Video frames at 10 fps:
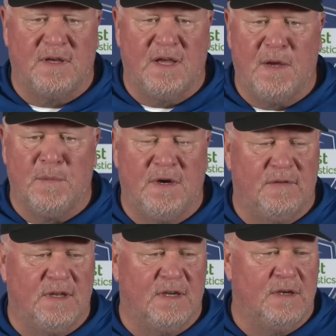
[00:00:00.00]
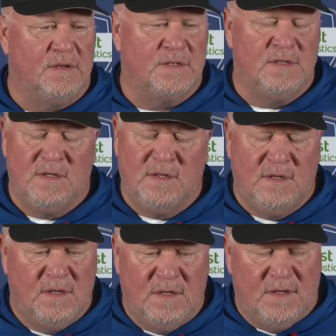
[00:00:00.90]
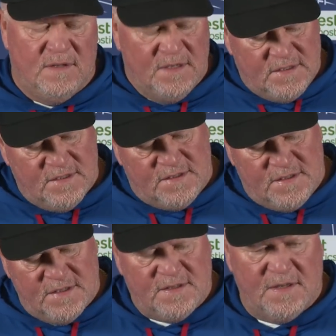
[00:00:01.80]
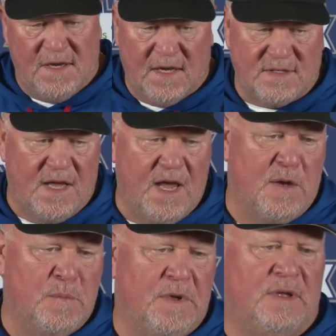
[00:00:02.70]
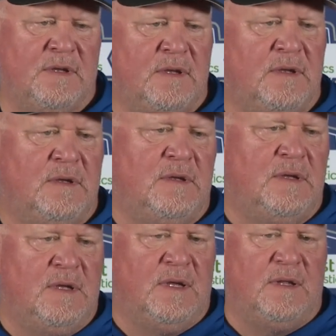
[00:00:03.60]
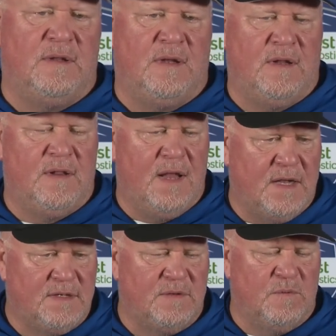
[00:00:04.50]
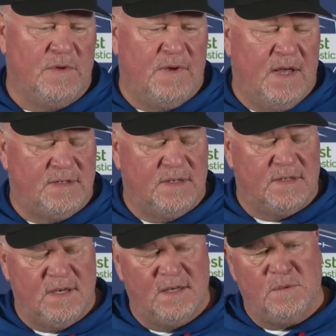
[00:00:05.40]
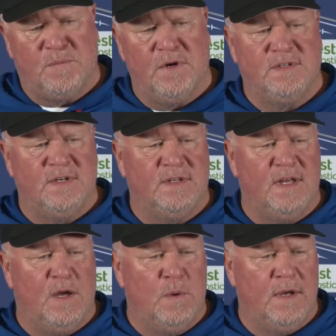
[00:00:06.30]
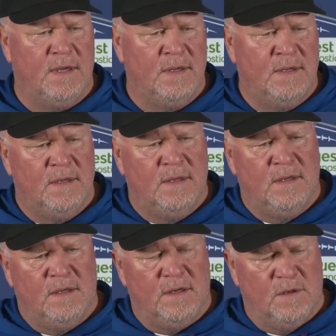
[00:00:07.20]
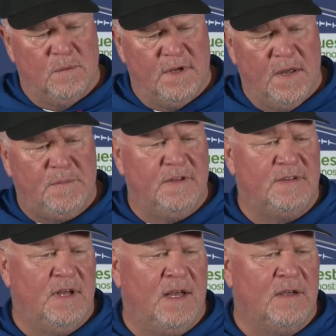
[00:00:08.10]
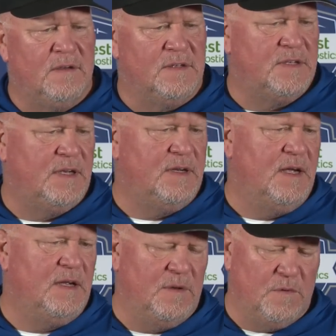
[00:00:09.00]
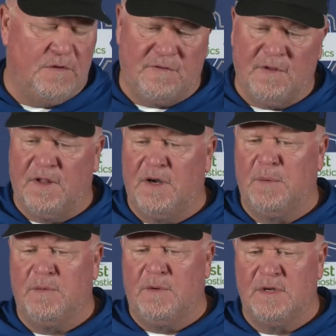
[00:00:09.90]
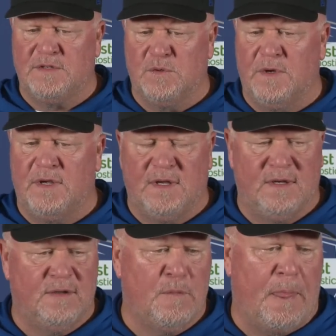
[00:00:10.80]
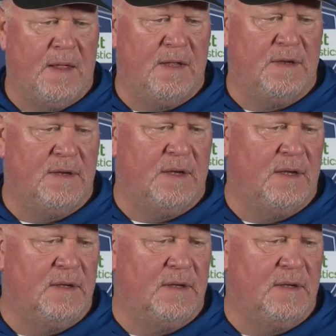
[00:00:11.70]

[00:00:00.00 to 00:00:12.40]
the game and everything else, this is just the next game. And that's, we've had success approaching it that way. You know, we empty the tank on Sunday and we fill it up the rest of the week. And,